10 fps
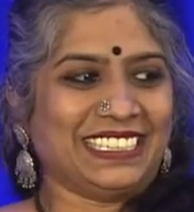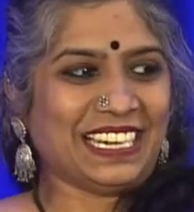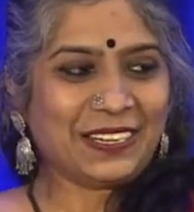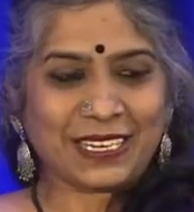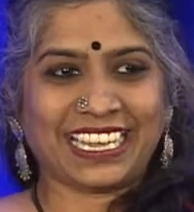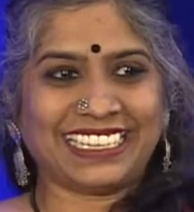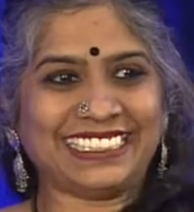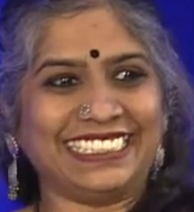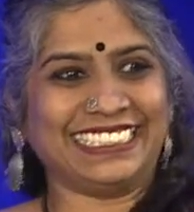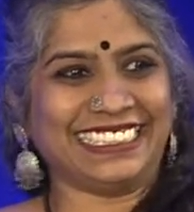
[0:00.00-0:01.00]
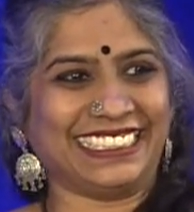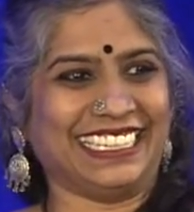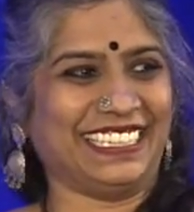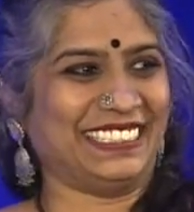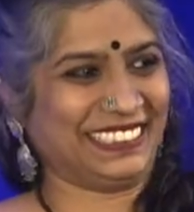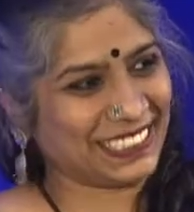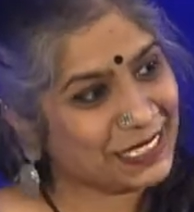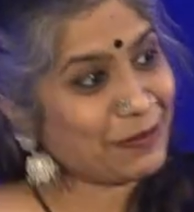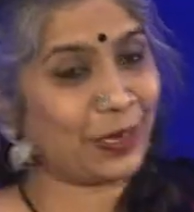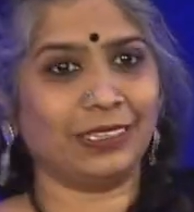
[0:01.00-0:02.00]
Okay, good
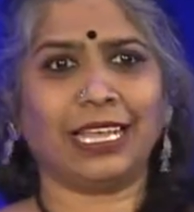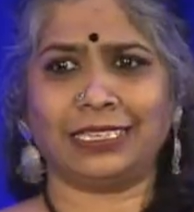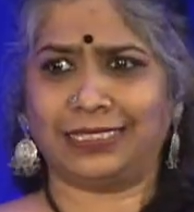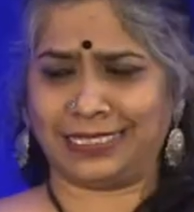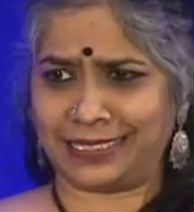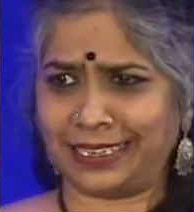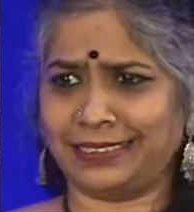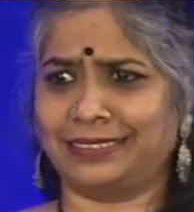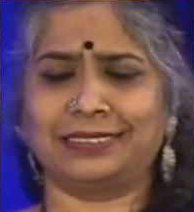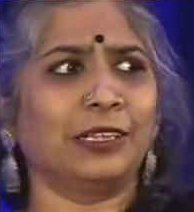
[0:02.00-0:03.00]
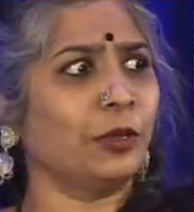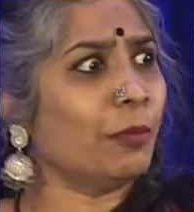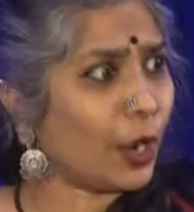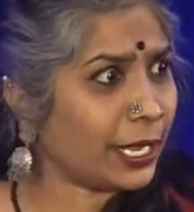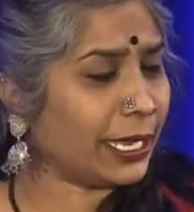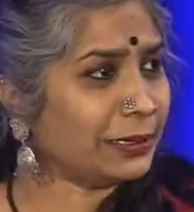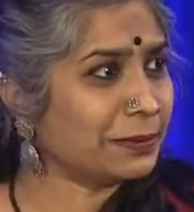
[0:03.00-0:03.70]
morning. That's it? Good morning.